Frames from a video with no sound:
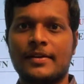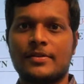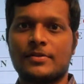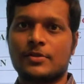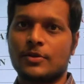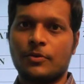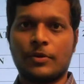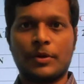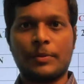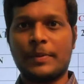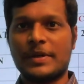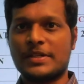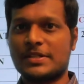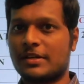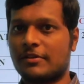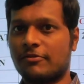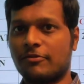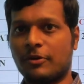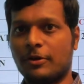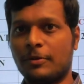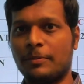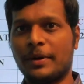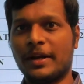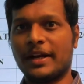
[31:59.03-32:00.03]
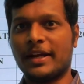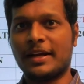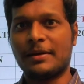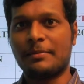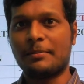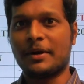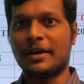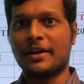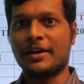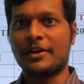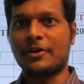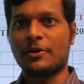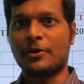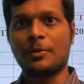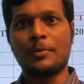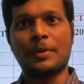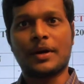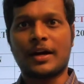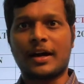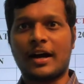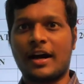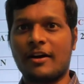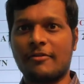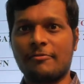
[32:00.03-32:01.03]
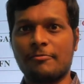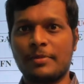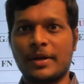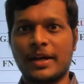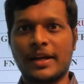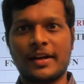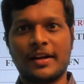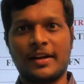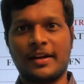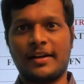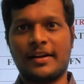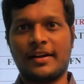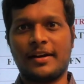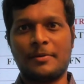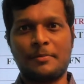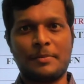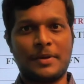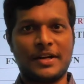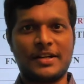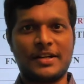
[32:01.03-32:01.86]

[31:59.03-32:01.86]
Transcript: so we measure full brick in meter cube and half brick in uh, meter